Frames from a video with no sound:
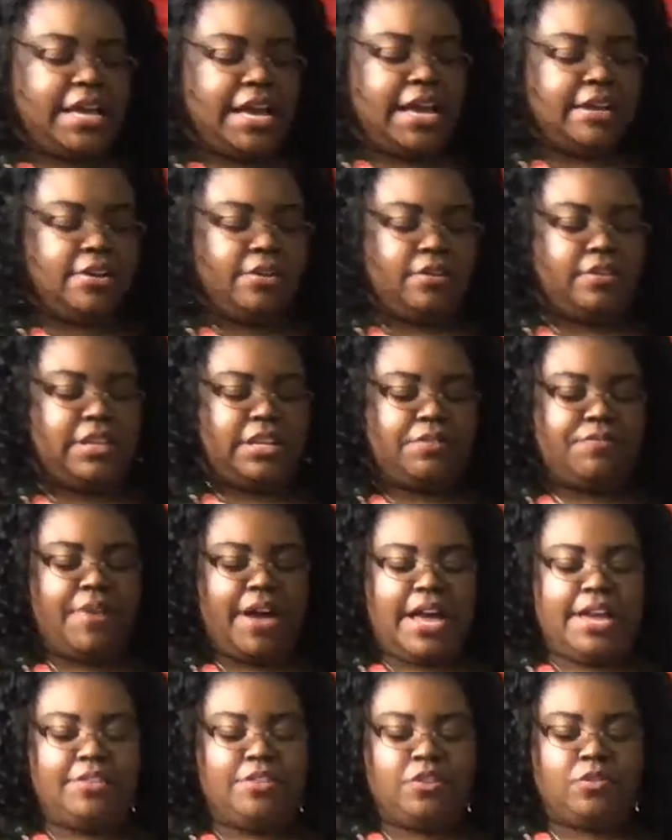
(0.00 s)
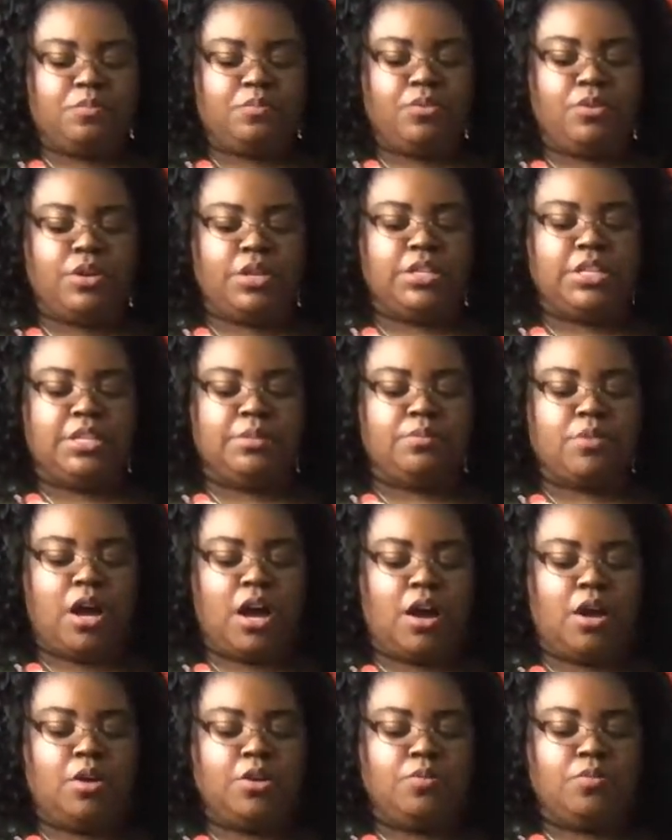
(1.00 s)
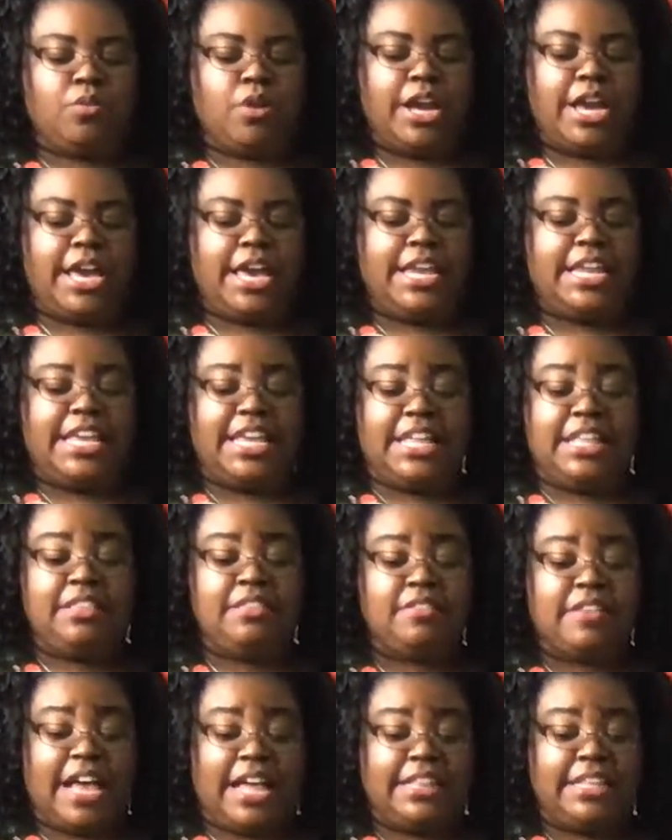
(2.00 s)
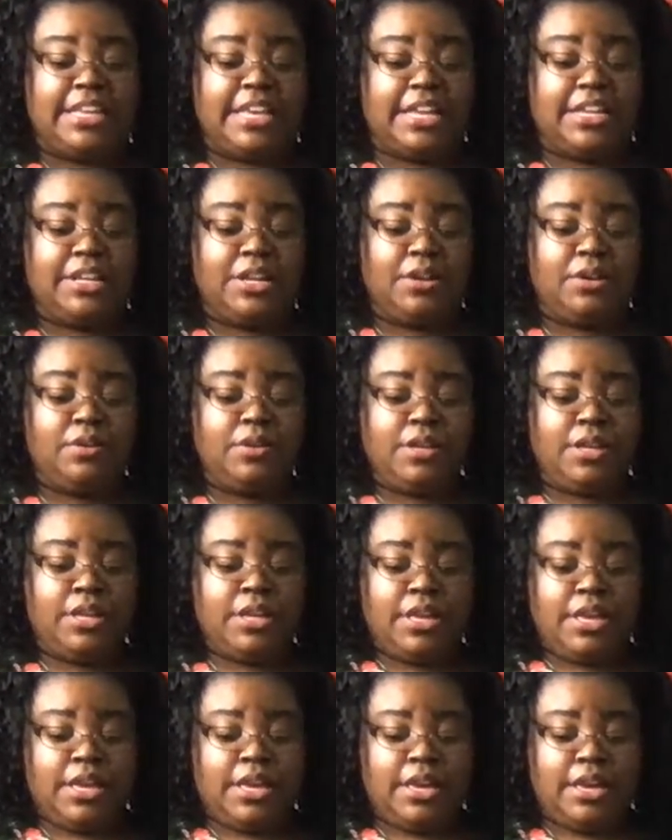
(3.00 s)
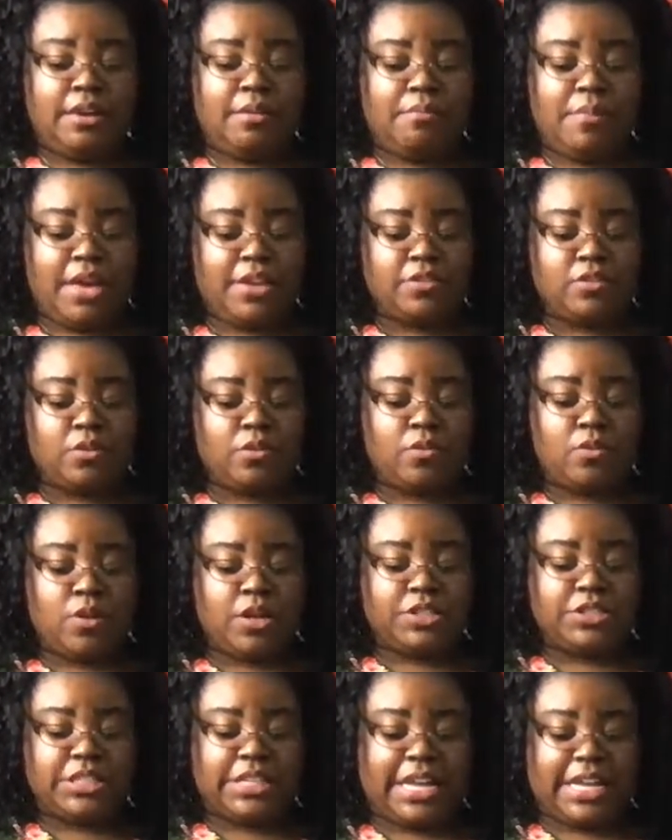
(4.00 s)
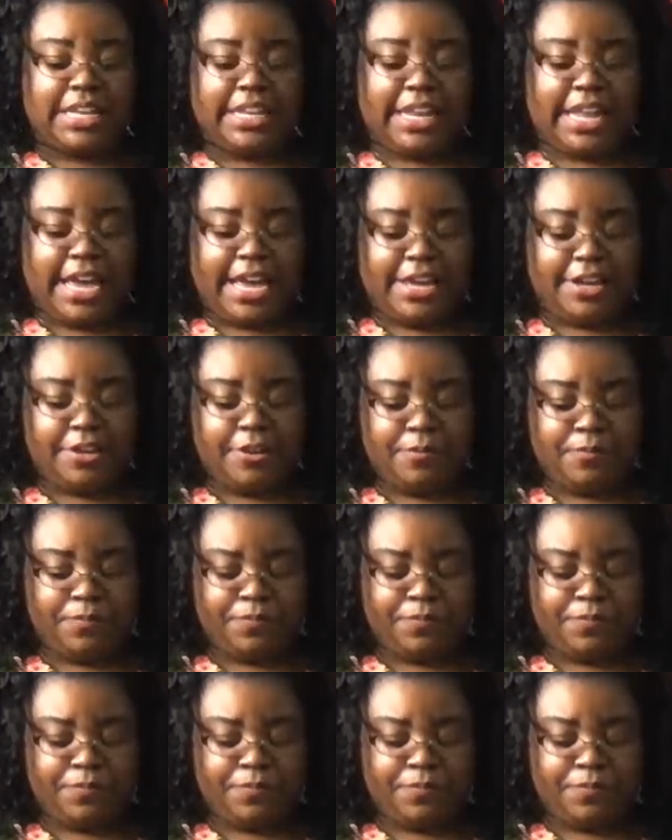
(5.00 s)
I noticed that if I just put uh, red inside the yellow, it makes an orange that I like.